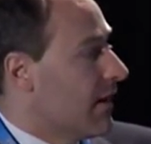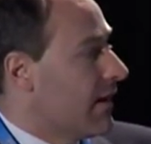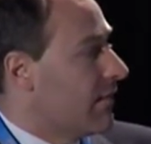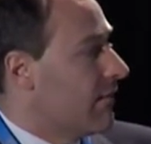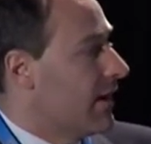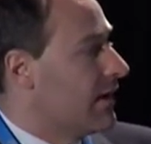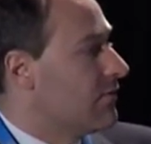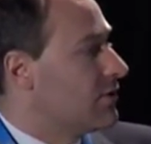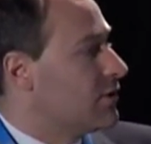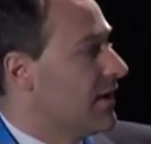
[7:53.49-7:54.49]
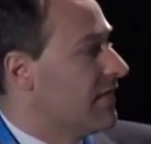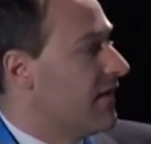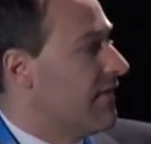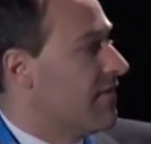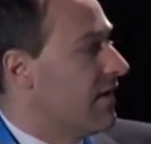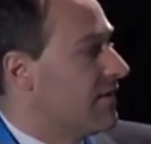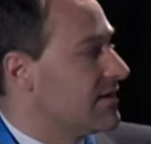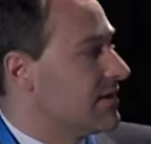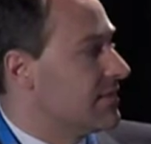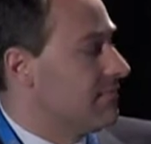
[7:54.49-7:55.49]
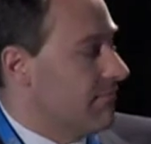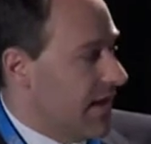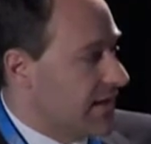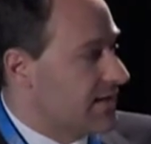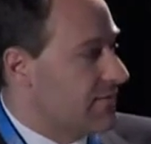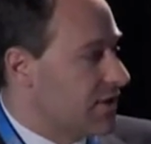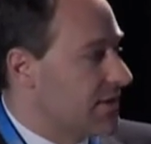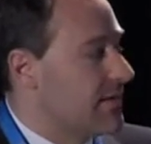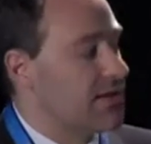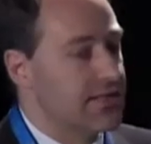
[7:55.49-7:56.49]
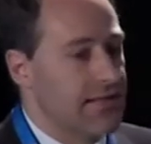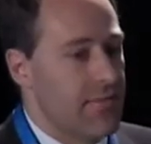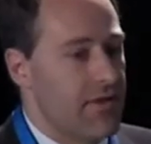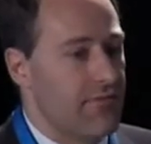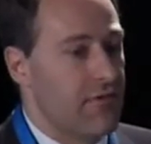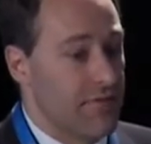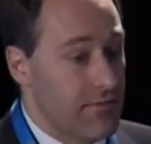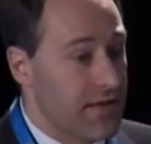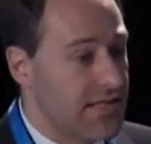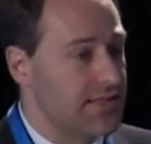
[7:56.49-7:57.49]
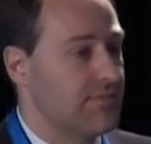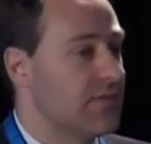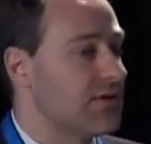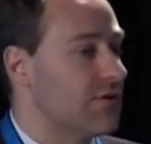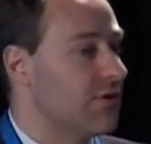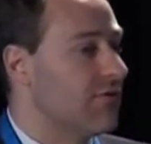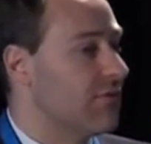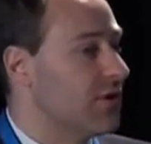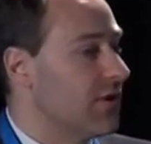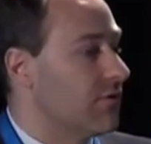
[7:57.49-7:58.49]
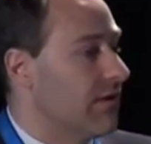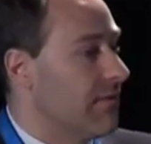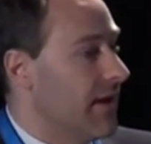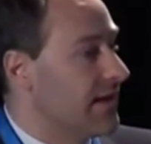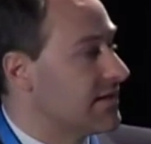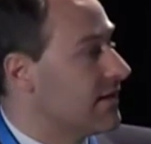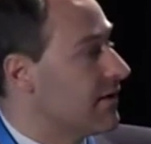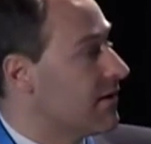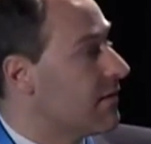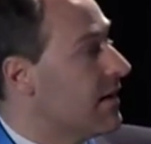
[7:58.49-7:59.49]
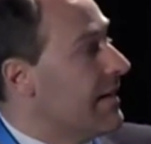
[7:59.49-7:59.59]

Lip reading: They included 25,000 male subjects. There's the same thing for females. Sorry for putting only the males down here.